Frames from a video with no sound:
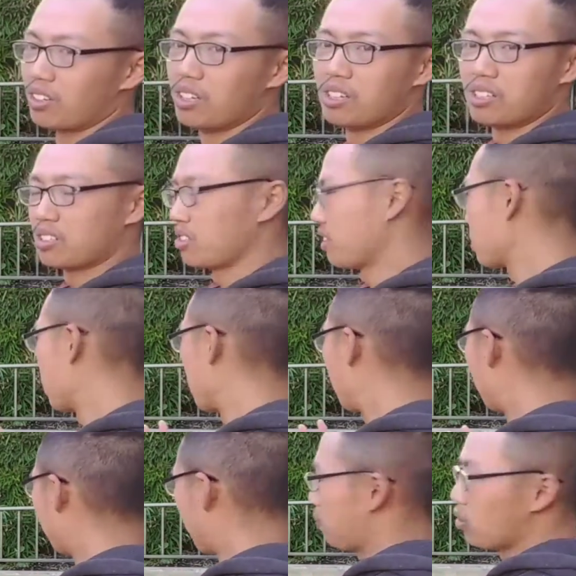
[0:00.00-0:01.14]
So that's why you want to keep
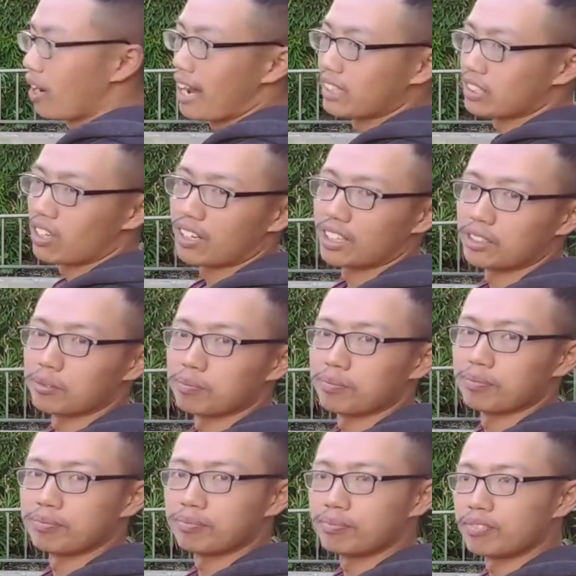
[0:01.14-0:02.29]
your eyes on it.
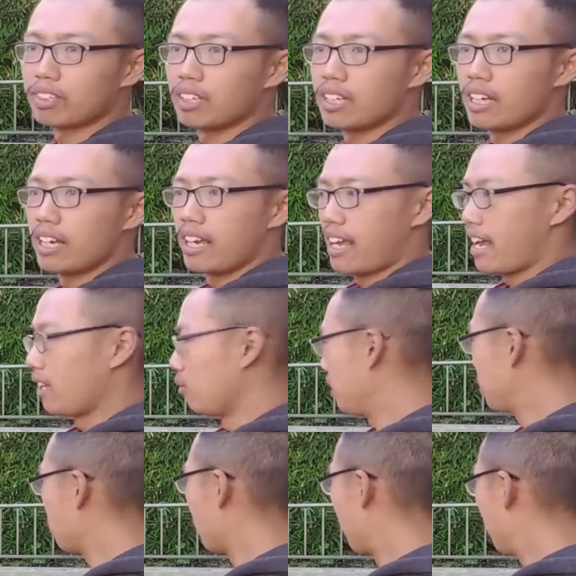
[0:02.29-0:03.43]
And the reason why you
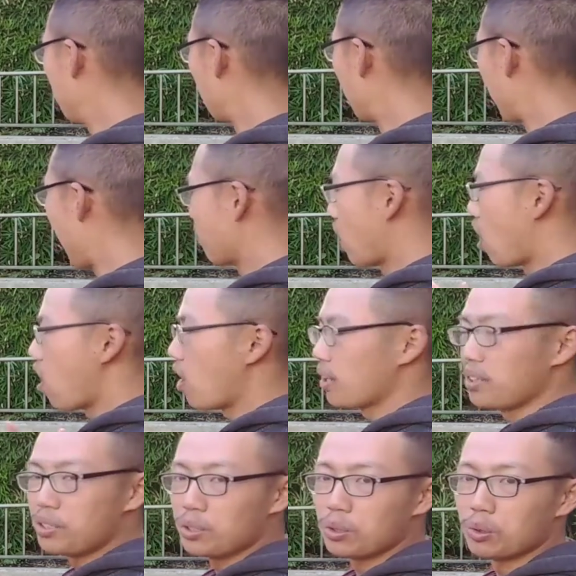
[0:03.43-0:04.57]
don't want to have it on
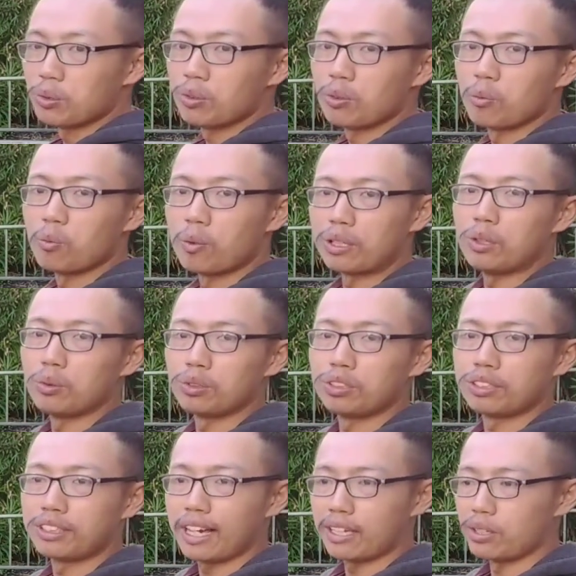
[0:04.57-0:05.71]
you when you get
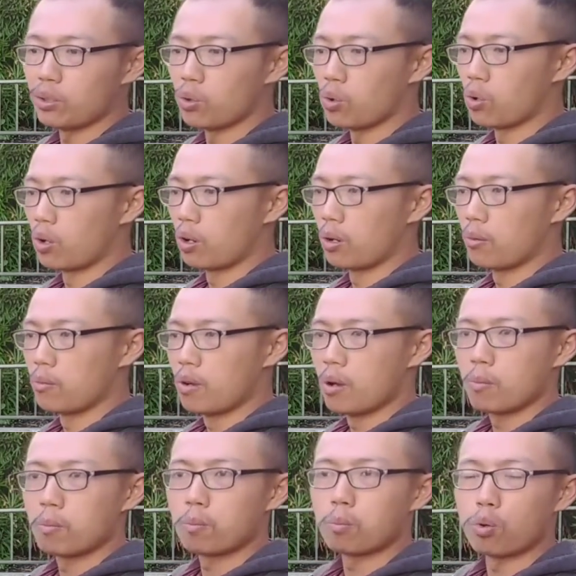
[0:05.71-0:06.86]
your
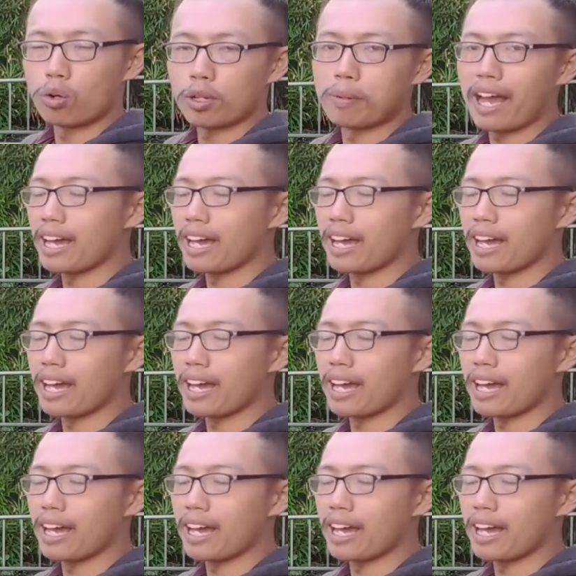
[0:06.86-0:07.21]
boarding pass